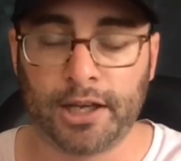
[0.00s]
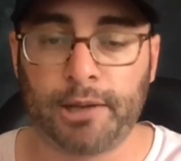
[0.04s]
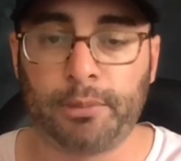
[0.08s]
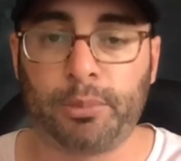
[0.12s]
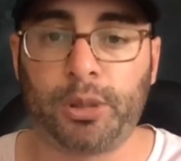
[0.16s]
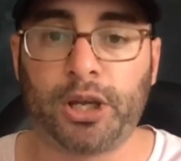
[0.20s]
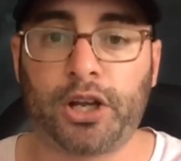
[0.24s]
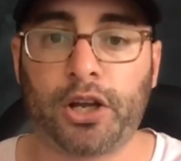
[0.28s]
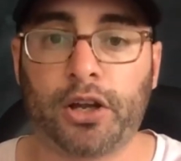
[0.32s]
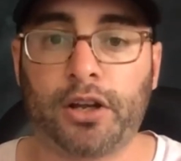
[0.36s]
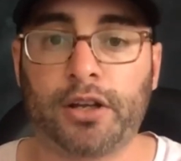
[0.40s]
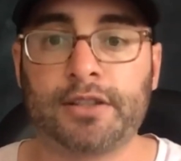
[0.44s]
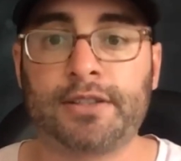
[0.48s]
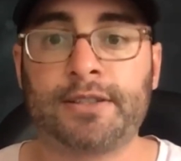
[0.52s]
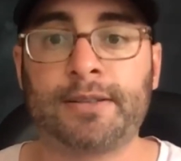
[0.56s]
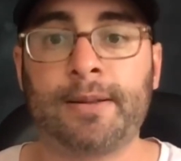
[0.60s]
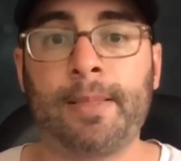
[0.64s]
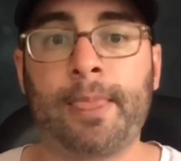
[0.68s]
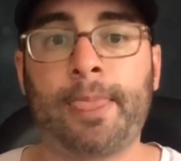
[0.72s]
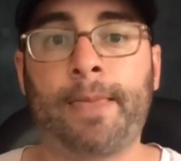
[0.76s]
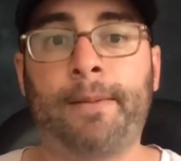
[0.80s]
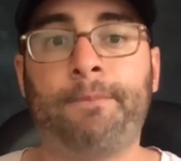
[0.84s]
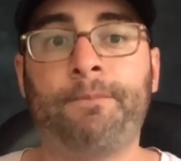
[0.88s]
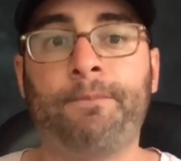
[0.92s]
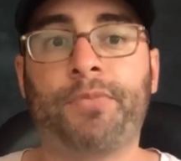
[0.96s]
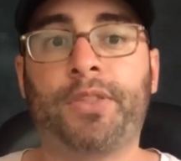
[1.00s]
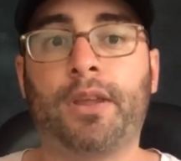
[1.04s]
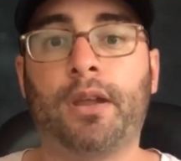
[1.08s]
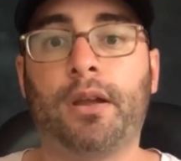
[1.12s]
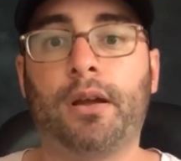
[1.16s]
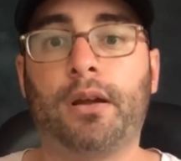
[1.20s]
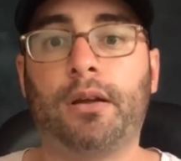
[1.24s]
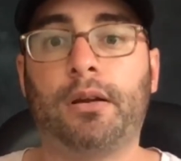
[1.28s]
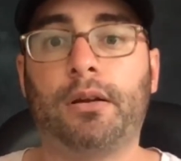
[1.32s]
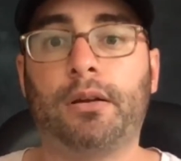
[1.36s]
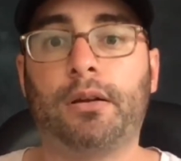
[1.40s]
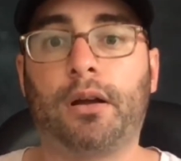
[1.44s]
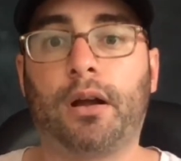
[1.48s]
Because,
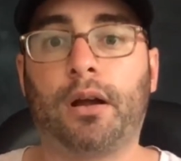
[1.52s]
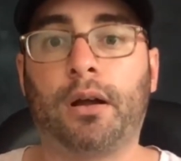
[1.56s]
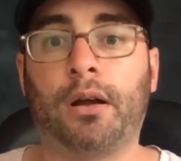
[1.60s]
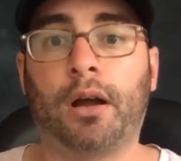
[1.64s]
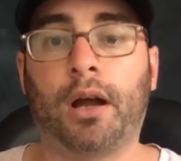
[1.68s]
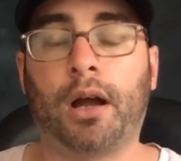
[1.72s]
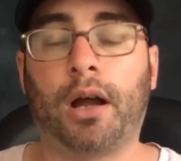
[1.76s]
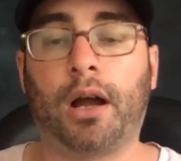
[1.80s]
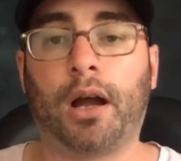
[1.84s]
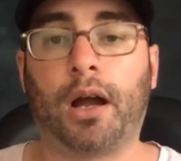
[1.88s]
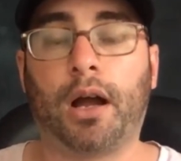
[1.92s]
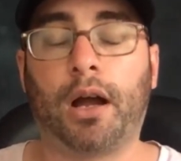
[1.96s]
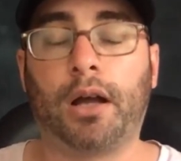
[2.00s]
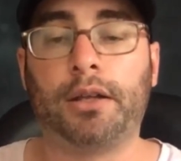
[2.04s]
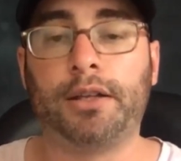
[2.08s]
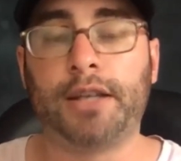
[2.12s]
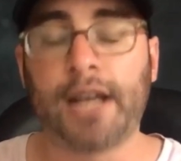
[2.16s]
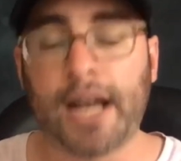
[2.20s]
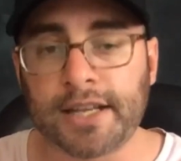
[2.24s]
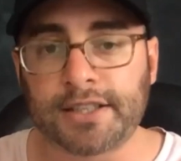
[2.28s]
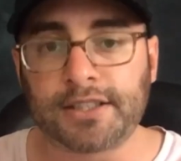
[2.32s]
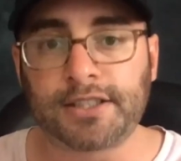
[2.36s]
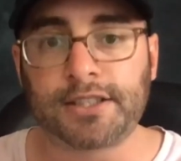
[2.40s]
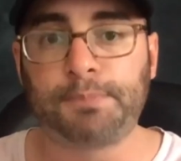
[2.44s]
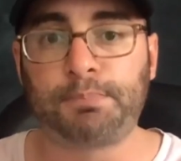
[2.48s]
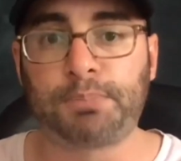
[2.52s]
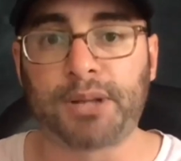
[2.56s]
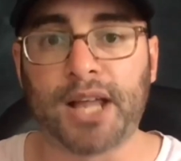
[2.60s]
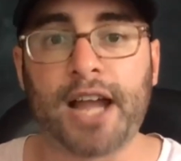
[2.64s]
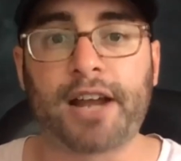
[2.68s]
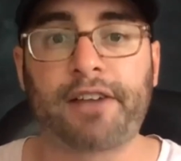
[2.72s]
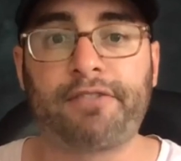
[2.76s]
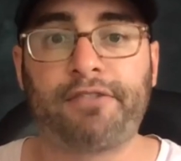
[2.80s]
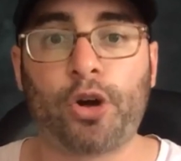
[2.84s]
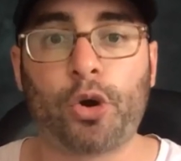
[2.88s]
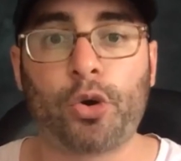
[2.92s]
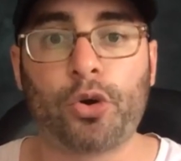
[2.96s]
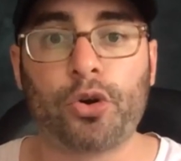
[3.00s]
yes,
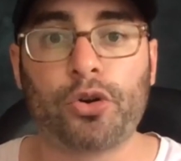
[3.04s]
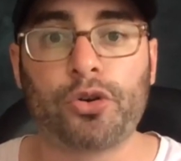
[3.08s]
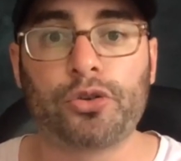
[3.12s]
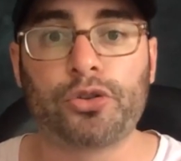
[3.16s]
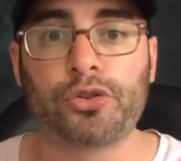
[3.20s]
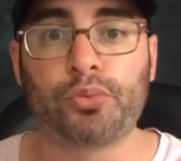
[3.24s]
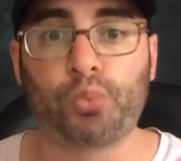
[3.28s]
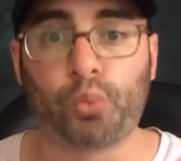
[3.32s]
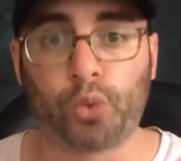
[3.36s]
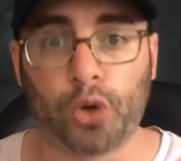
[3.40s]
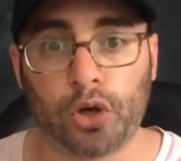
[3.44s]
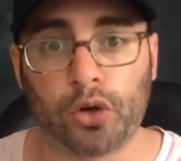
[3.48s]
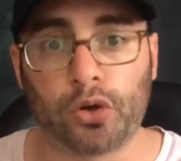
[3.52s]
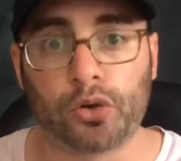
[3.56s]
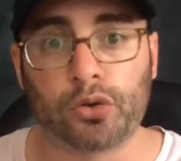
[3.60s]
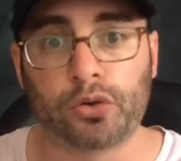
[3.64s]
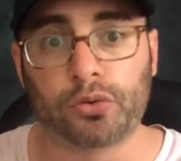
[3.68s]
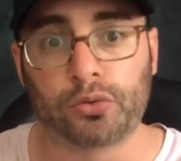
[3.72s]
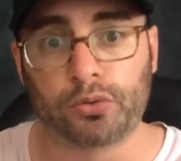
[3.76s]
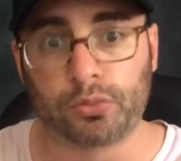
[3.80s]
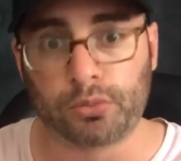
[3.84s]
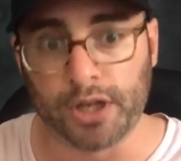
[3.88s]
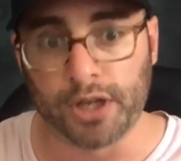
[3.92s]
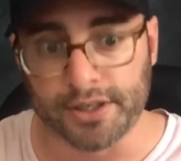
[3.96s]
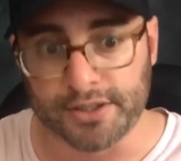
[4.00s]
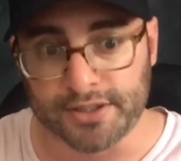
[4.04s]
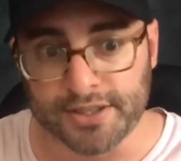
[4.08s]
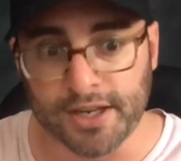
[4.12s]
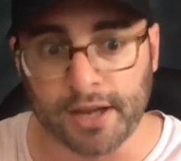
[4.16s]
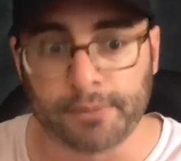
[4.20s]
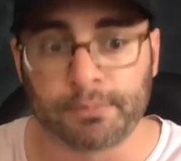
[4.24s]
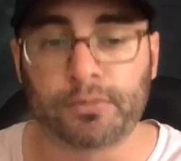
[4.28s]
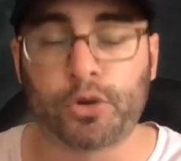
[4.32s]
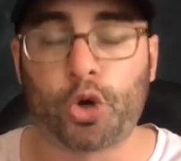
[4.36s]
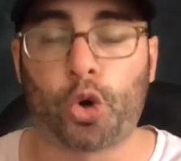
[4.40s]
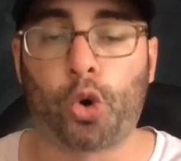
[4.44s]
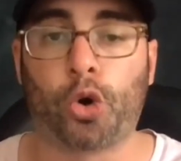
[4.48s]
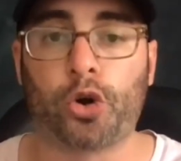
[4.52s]
black voters will, in
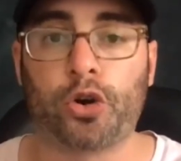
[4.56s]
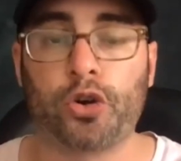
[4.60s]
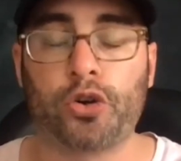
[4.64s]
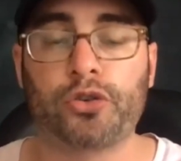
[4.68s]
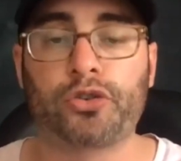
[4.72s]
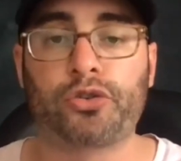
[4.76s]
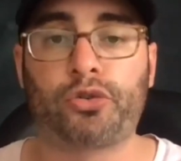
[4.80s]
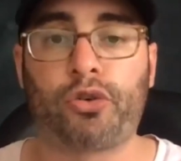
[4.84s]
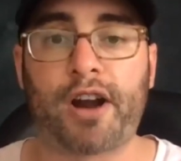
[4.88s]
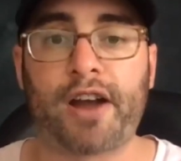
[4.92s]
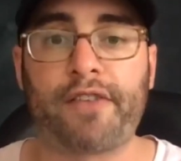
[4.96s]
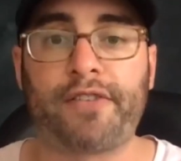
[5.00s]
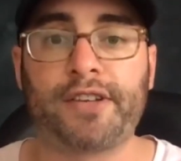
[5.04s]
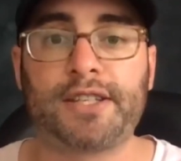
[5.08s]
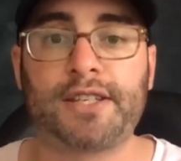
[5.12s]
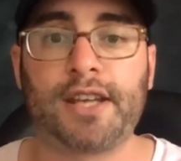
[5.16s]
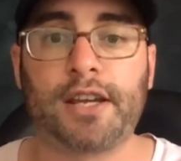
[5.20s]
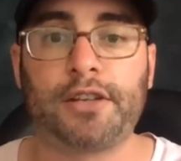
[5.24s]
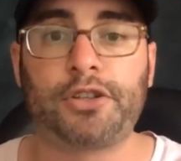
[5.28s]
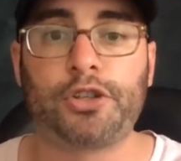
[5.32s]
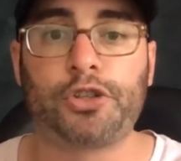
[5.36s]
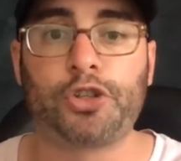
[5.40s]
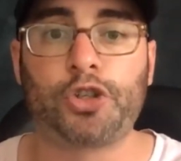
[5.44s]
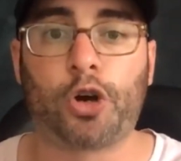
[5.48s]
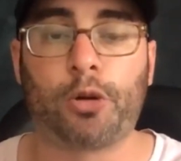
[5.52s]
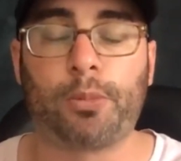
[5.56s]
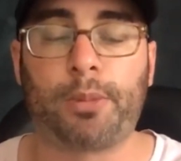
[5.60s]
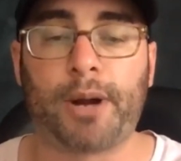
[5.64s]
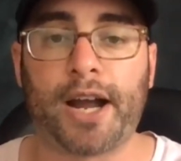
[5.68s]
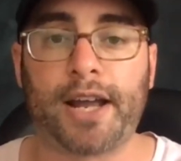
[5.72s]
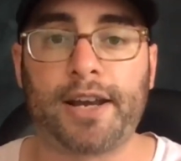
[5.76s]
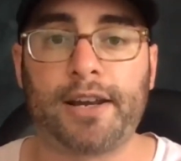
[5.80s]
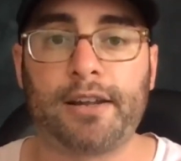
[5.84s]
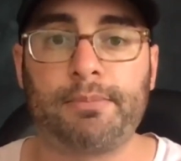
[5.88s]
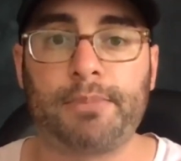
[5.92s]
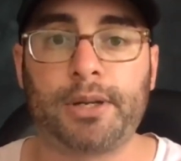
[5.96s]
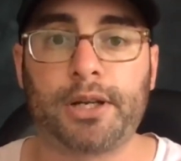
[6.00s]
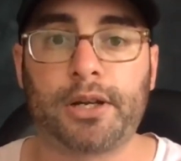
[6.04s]
some quarters, gravitate to Joe
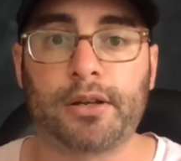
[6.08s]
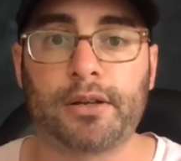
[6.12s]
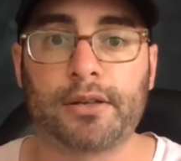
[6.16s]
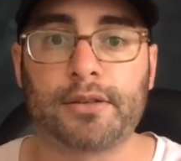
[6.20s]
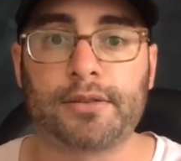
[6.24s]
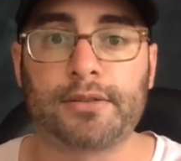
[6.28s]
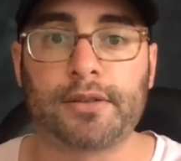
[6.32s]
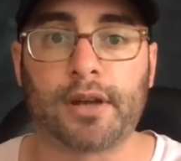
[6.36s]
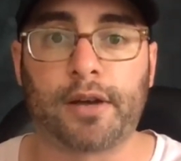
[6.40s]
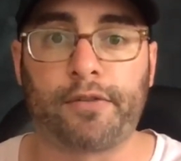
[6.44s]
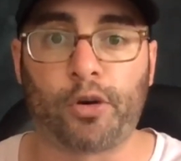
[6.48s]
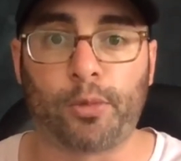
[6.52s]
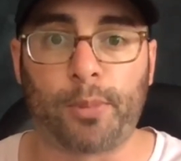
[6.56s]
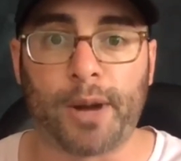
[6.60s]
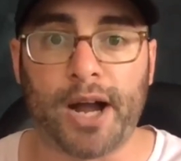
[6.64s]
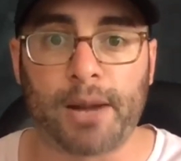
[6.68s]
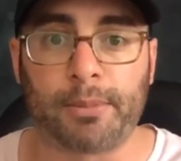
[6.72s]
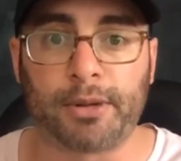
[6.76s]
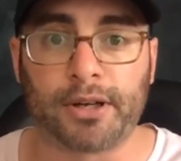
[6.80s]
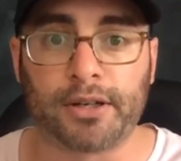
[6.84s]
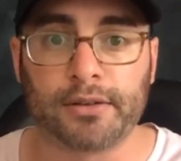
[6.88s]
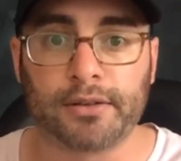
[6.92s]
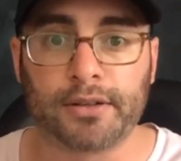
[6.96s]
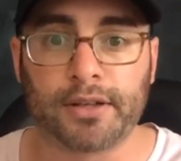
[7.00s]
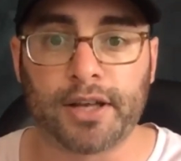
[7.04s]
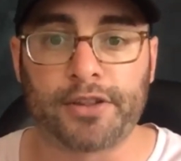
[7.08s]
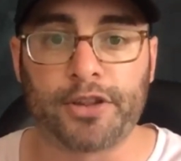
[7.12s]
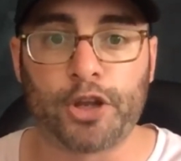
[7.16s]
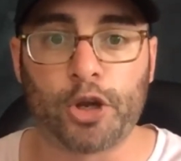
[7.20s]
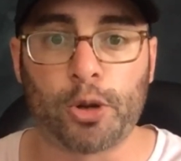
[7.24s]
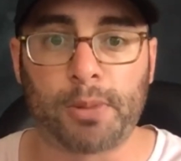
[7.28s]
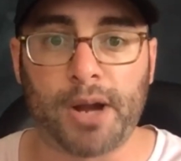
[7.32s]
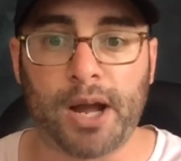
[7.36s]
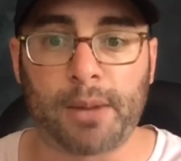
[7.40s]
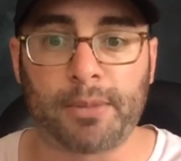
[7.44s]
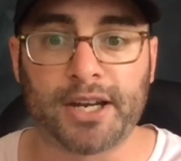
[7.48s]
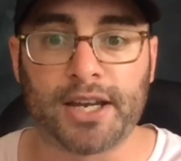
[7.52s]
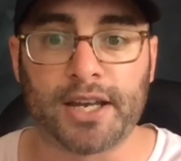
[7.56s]
Biden because of Obama and the
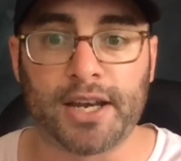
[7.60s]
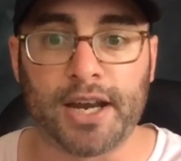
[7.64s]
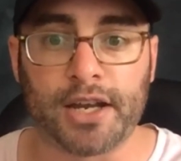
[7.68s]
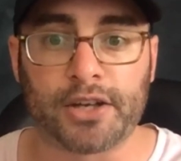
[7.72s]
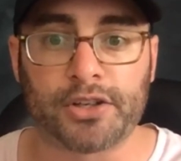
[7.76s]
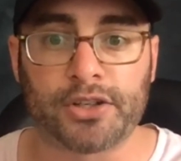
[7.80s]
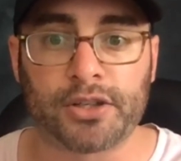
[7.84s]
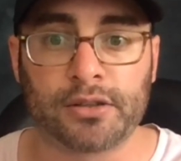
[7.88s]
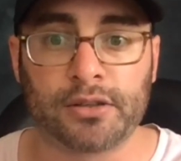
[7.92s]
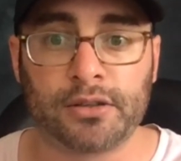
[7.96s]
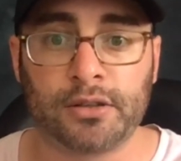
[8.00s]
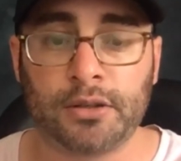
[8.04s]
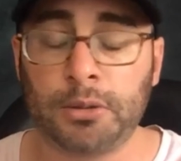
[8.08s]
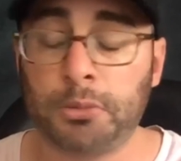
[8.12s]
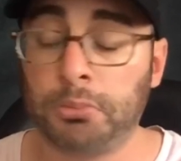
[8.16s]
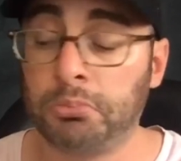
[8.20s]
Obama connection.